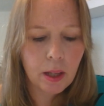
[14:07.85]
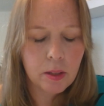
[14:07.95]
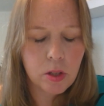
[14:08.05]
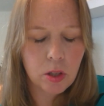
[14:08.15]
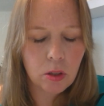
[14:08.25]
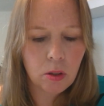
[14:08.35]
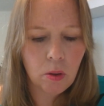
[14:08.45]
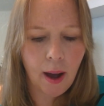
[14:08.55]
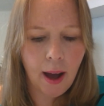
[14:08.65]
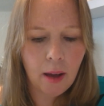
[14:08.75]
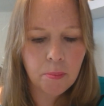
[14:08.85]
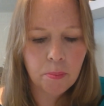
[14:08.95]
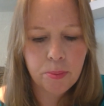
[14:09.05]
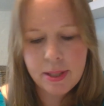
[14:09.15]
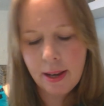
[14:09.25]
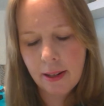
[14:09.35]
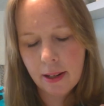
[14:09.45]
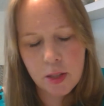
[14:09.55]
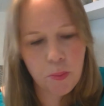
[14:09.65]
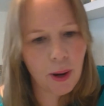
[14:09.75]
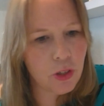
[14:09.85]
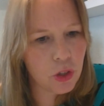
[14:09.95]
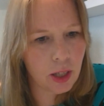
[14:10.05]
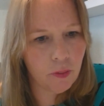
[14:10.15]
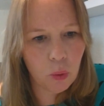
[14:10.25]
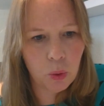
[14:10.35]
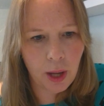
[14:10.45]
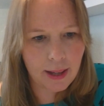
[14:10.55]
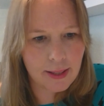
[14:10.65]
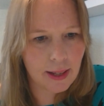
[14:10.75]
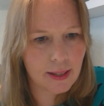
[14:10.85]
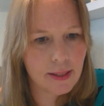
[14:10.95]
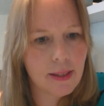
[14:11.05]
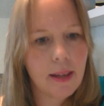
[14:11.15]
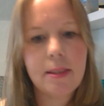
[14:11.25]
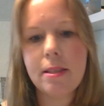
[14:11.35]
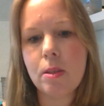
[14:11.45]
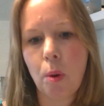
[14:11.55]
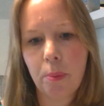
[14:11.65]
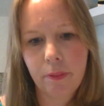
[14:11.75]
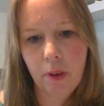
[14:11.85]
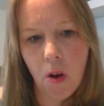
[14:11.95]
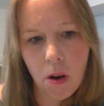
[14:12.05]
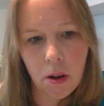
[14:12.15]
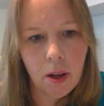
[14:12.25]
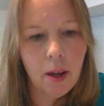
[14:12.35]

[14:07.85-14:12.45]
to present a spreadsheet of all the assets and say, this is what we've got.